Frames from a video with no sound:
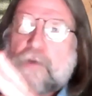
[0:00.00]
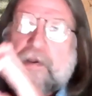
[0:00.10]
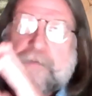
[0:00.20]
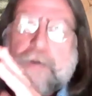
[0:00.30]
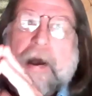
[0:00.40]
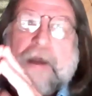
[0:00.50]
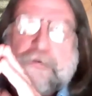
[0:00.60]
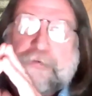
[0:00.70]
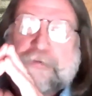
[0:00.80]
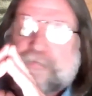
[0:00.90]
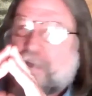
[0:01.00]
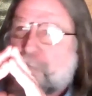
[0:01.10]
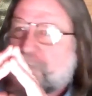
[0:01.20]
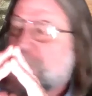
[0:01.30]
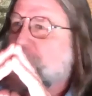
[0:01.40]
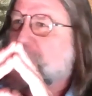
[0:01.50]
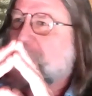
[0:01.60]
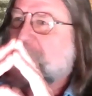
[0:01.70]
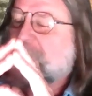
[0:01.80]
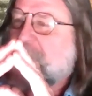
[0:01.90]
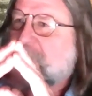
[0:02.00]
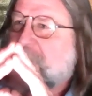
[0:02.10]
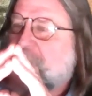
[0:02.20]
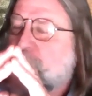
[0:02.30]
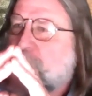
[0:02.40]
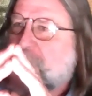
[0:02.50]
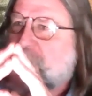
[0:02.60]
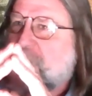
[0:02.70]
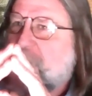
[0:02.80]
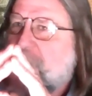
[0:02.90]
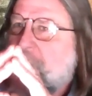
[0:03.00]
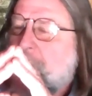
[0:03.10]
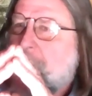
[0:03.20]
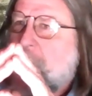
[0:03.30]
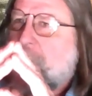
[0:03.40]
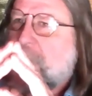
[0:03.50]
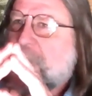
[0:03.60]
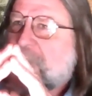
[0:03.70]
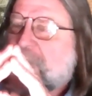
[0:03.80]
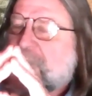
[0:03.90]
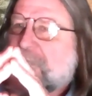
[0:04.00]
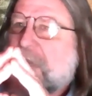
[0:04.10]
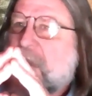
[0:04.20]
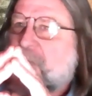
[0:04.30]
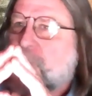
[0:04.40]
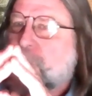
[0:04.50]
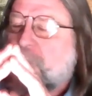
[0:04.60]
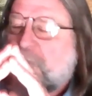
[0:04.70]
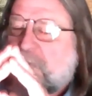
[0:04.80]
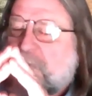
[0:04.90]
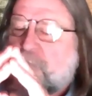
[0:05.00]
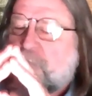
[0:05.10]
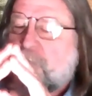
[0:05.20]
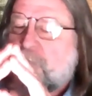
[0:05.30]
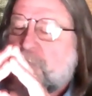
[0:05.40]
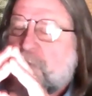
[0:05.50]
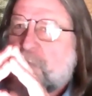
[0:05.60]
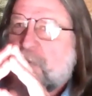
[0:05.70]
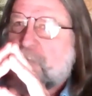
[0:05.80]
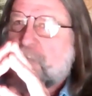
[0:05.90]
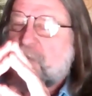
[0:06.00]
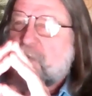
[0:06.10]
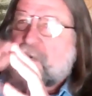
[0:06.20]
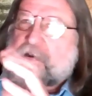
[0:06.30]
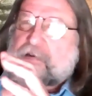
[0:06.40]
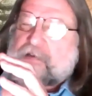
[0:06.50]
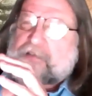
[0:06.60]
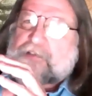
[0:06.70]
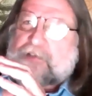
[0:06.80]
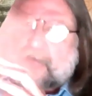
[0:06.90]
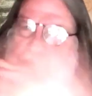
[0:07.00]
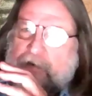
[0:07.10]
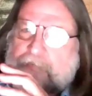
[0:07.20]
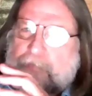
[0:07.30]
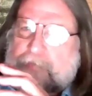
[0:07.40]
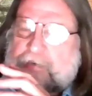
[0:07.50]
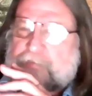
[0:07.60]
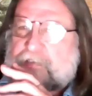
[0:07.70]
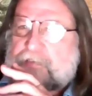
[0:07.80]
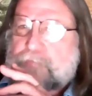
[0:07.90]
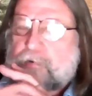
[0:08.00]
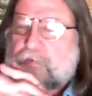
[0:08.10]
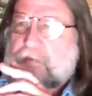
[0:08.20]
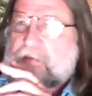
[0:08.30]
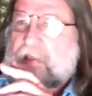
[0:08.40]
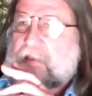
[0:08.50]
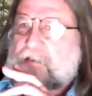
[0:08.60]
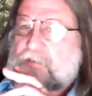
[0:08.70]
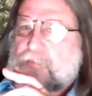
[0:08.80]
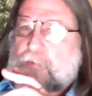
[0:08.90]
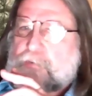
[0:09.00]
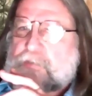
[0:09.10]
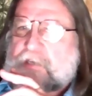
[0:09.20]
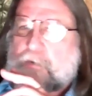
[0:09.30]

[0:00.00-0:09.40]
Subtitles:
you write a biography of Thomas Jefferson? Let's ask that question. His is not complete. What I mean by that, he doesn't start off from Jefferson's birth to take us through